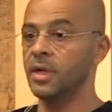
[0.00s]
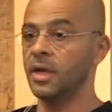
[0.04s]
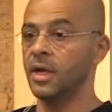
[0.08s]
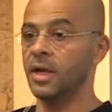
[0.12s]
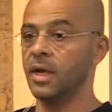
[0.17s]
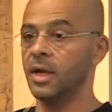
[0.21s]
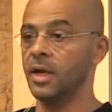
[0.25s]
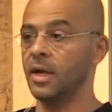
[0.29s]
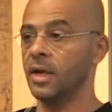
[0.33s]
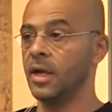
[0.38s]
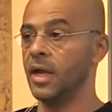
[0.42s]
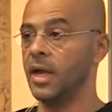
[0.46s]

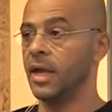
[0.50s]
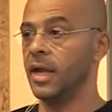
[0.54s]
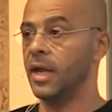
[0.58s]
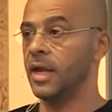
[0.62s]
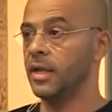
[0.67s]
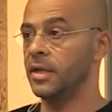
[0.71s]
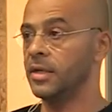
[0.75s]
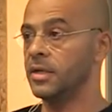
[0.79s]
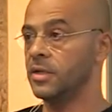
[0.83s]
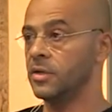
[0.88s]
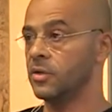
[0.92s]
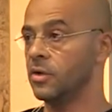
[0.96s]

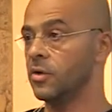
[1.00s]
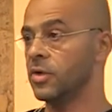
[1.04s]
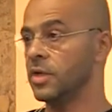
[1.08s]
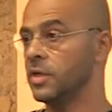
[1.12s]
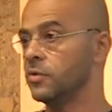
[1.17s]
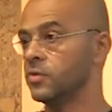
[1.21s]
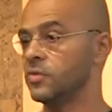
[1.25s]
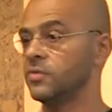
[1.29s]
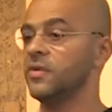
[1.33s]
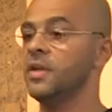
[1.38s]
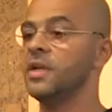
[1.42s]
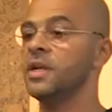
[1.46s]
And you know,
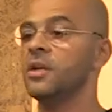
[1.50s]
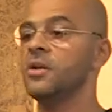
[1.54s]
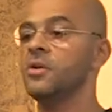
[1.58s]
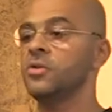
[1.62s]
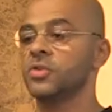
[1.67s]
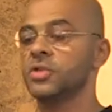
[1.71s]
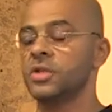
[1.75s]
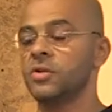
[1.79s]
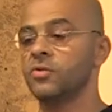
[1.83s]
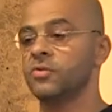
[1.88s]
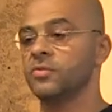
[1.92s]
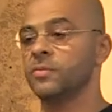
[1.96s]
he was very
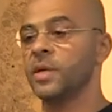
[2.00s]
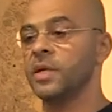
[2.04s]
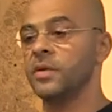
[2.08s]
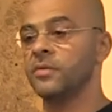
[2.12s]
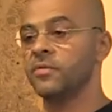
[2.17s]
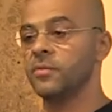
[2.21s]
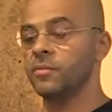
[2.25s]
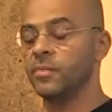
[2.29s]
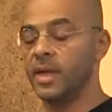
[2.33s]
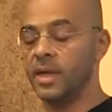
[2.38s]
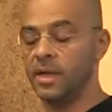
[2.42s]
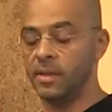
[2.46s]
close. He was
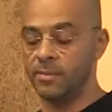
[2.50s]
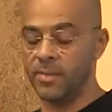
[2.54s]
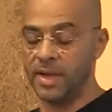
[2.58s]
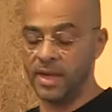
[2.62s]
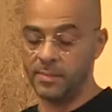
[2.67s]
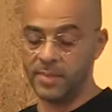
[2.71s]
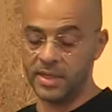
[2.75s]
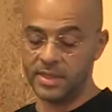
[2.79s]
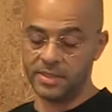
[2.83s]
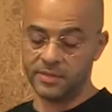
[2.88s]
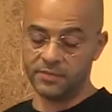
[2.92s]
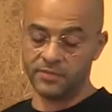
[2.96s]

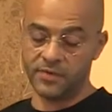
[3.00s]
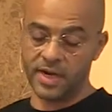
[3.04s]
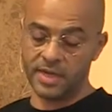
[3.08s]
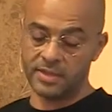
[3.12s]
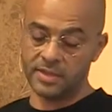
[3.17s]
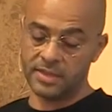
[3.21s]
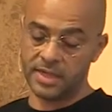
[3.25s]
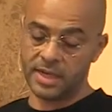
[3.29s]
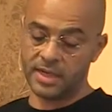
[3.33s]
my best friend.